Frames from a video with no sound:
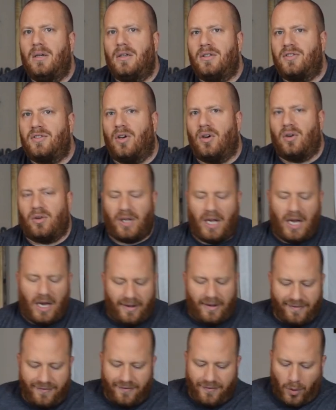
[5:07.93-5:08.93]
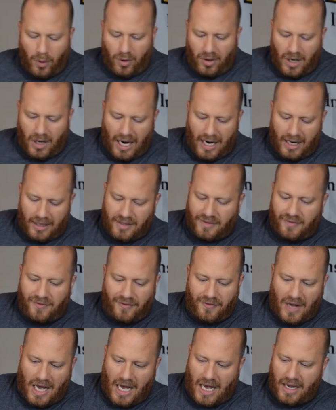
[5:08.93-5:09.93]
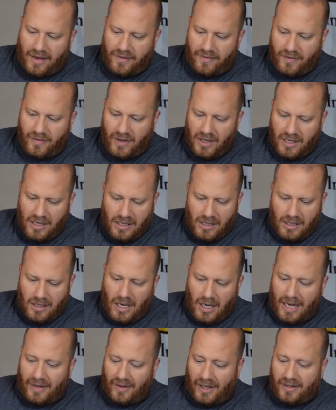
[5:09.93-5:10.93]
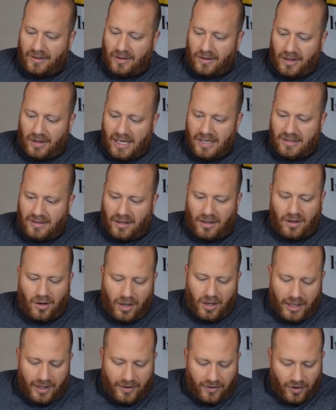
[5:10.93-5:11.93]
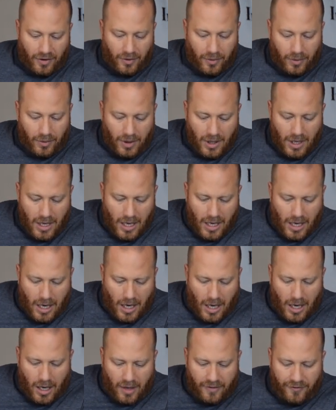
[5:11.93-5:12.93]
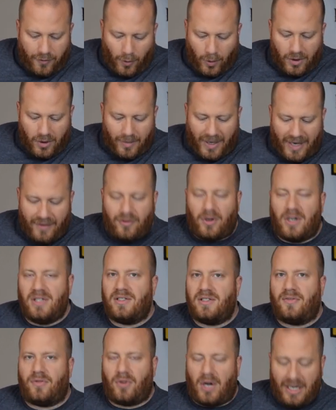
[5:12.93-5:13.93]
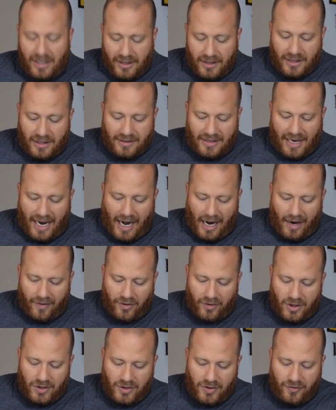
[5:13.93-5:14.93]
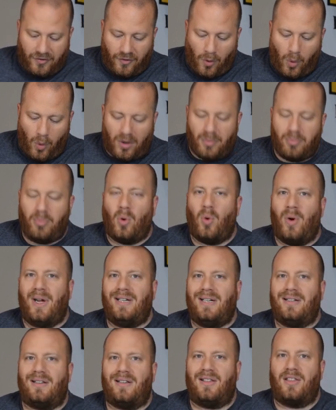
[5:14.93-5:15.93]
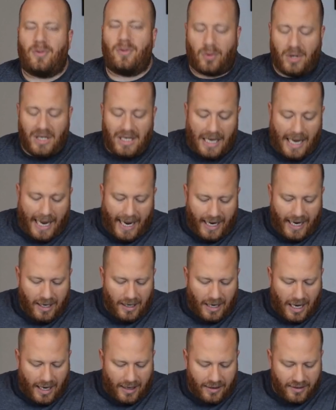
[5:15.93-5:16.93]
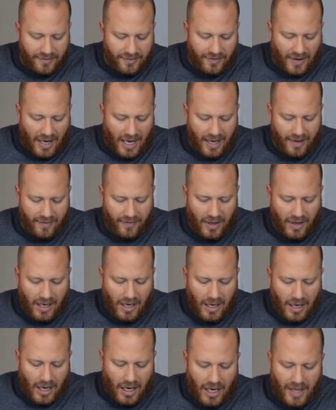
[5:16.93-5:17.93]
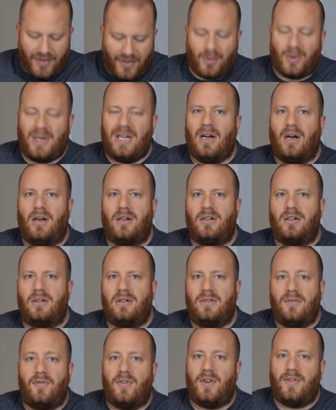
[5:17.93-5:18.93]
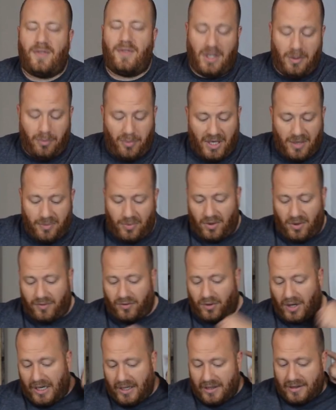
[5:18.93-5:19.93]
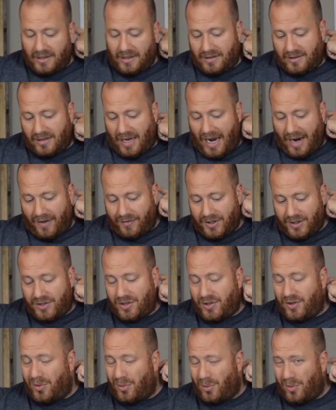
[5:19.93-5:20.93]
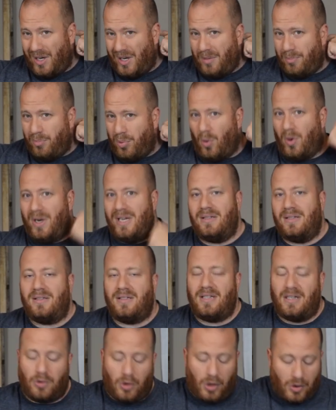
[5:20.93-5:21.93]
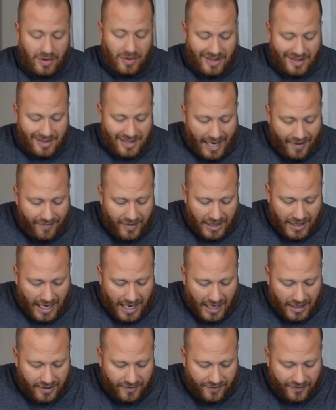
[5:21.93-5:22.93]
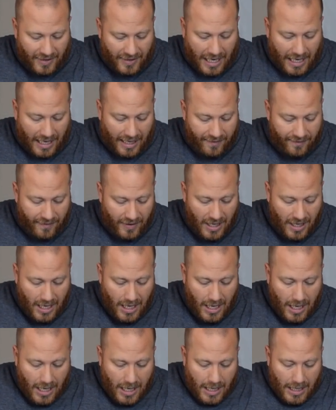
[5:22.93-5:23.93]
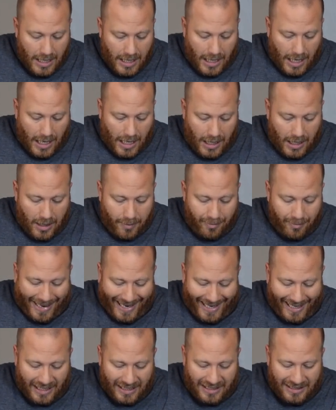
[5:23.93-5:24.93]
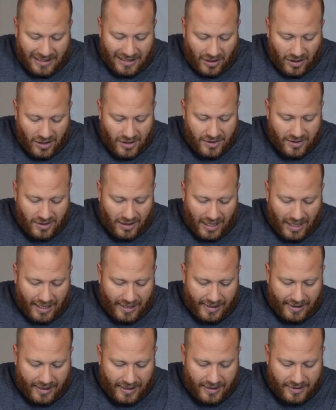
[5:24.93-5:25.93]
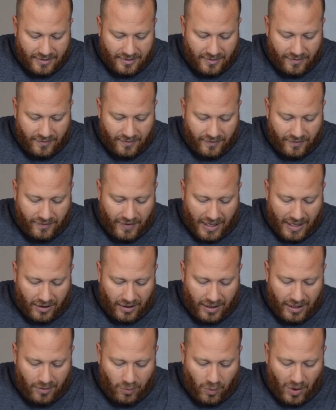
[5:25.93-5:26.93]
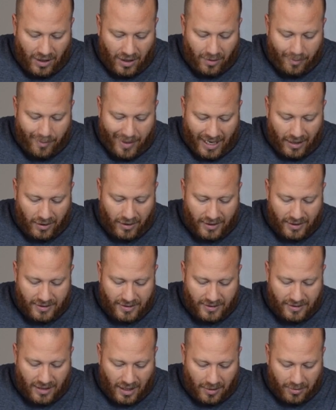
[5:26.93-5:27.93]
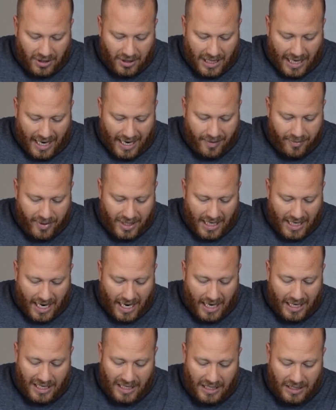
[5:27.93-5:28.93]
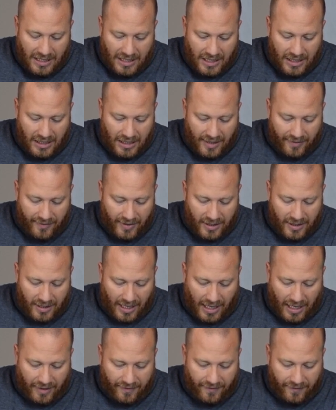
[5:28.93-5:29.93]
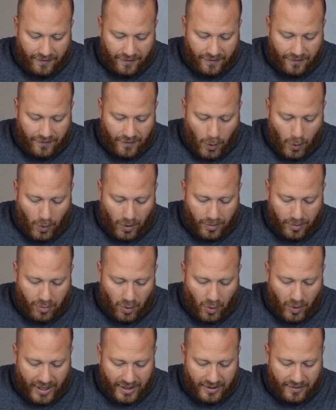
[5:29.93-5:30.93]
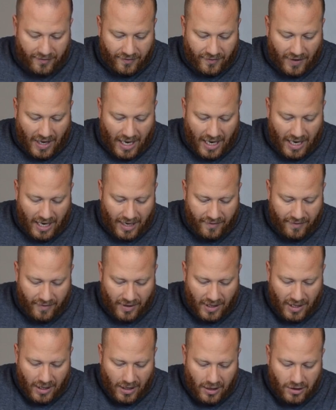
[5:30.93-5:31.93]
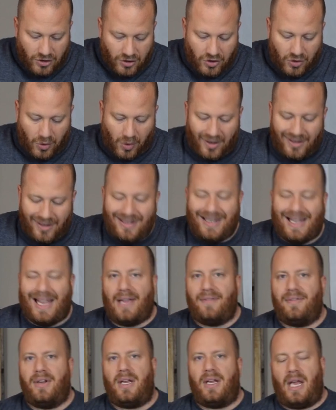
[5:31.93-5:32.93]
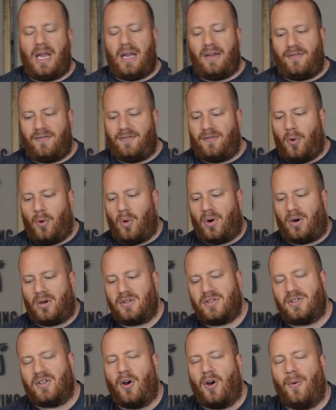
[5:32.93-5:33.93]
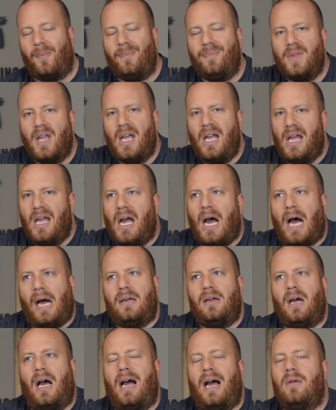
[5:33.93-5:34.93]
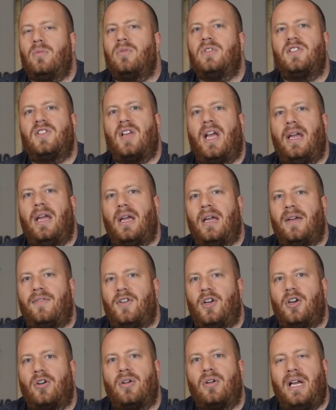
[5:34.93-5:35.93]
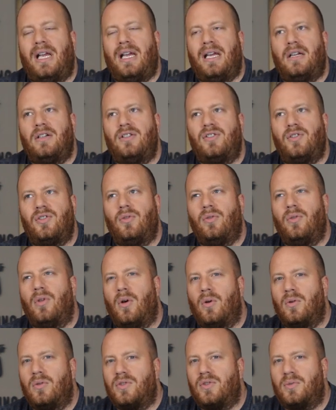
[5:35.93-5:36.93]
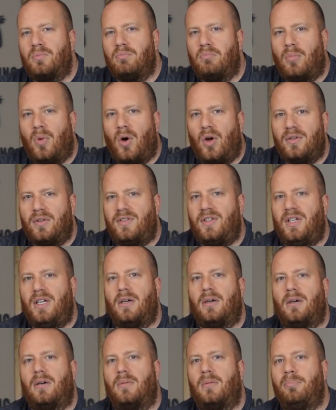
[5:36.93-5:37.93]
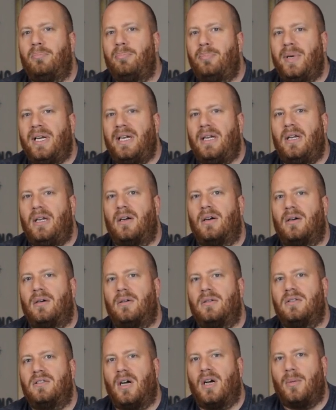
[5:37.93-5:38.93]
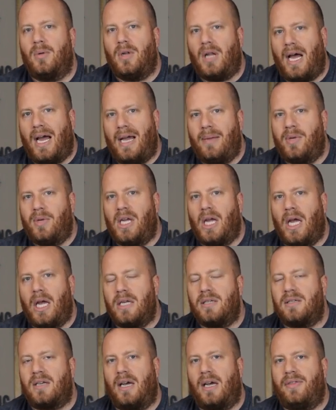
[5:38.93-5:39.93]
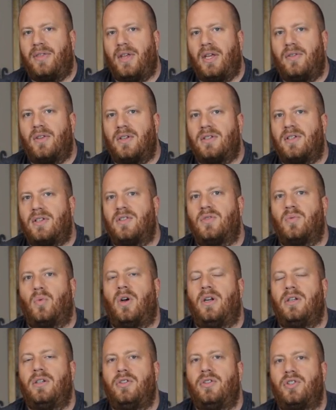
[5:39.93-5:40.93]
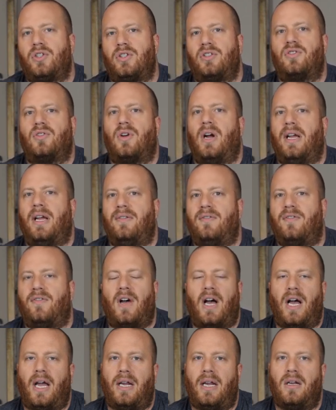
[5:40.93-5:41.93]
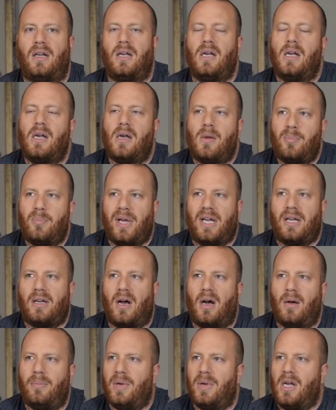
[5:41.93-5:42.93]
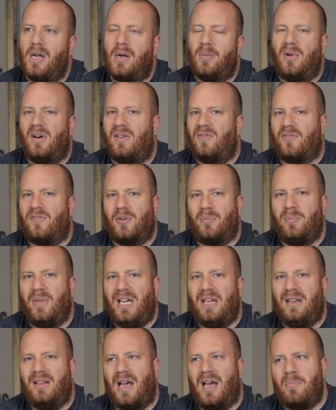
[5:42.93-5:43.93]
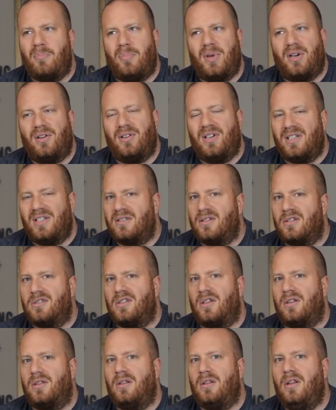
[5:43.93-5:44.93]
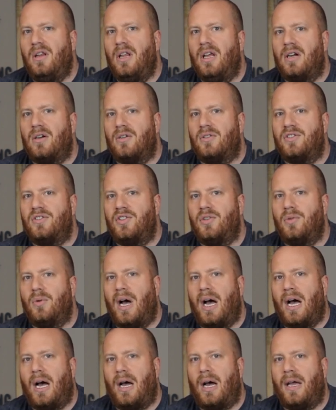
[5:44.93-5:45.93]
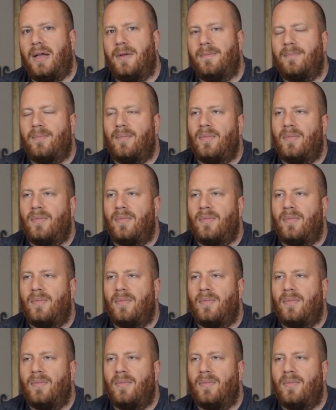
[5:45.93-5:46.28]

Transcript: So yeah, four out of five. I like the lacing on it too. Uh, four of my friends have rated this average 4.38 out of 5. Uh, 315 people have rated this average 3.07 out of 5. Uh, Mike does like this very well balanced double IPA. He did give it a 4.5. Jordan gave it a 4. So I, I would say if you're into those maltier, bittier double IPAs, I think this is one you should try and find, pick up. But for me, that bitterness is a little too high.